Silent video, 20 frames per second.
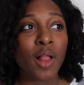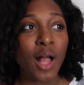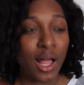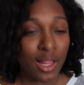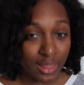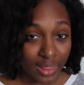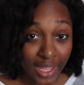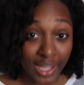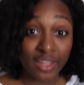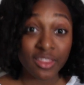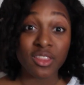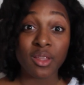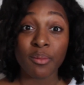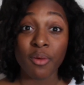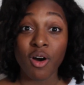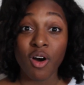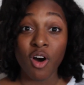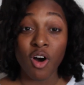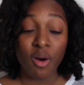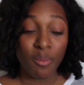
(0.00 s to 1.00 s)
I like
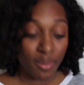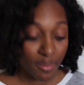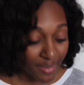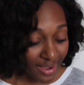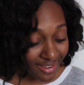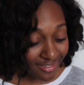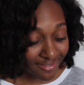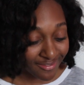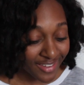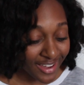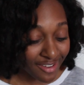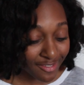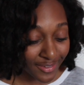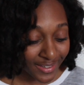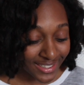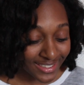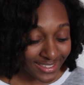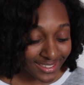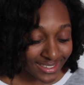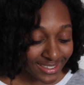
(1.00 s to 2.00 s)
them all. My
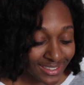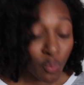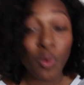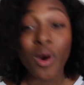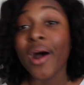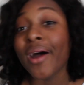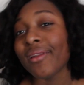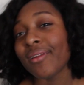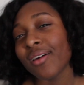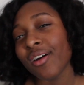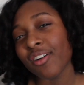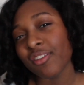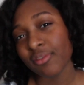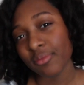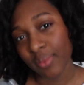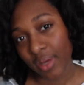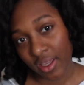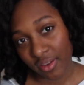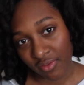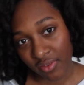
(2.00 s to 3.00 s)
favorite, one of
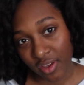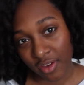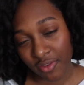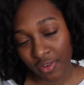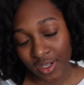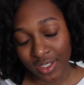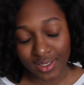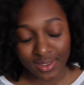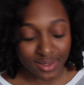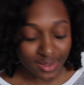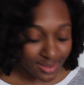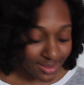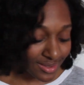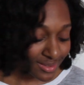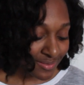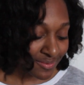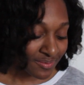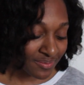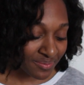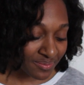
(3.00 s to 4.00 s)
my favorites,
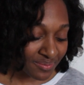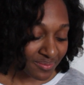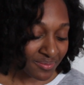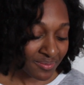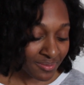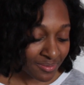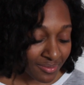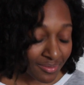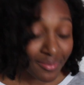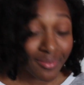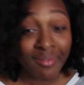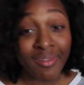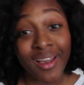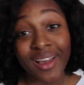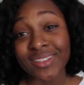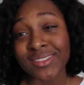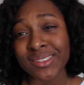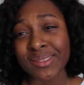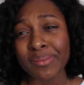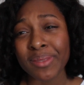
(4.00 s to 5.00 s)

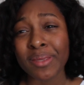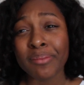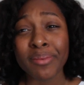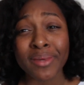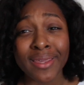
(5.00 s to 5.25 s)
has to be